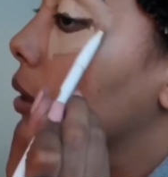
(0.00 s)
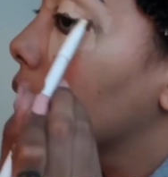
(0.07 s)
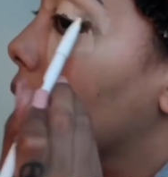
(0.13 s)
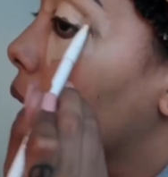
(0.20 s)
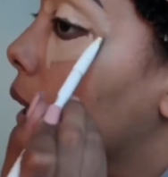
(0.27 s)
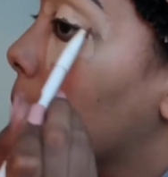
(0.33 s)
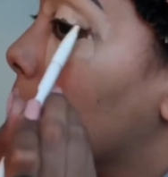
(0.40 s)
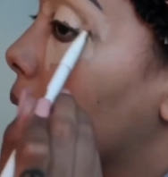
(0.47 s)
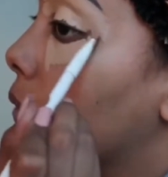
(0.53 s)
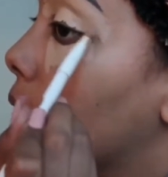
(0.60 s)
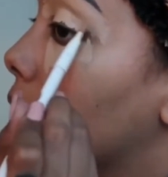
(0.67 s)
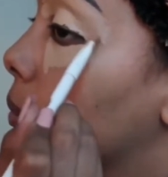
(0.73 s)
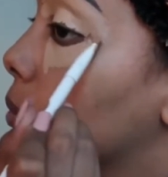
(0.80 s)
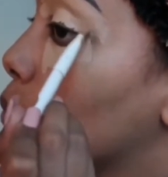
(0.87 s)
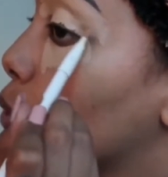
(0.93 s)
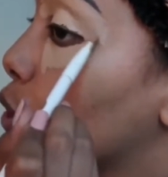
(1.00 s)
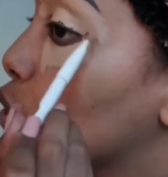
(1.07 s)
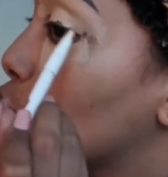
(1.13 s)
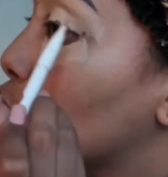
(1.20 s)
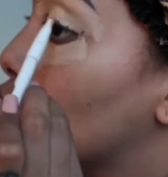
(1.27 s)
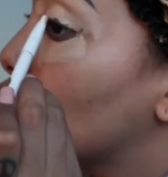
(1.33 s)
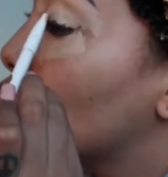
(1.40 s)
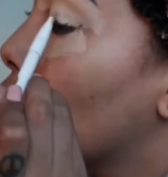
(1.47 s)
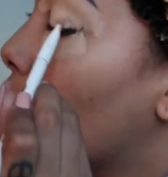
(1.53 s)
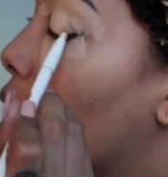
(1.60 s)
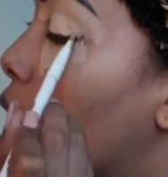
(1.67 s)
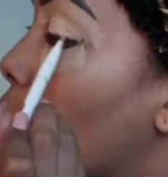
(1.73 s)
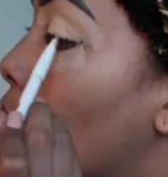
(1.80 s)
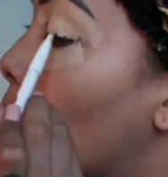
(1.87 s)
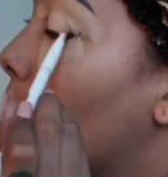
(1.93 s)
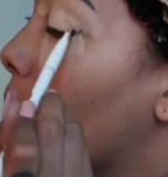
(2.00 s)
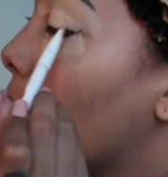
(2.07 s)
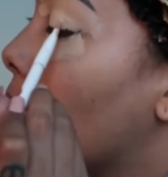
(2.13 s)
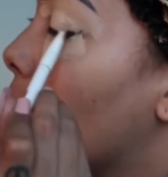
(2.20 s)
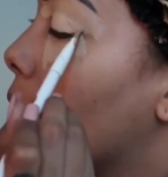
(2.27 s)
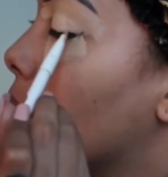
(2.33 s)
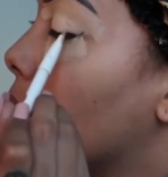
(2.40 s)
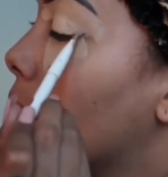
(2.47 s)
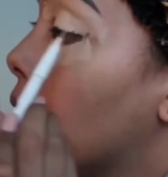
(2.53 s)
Like my cramps were so bad.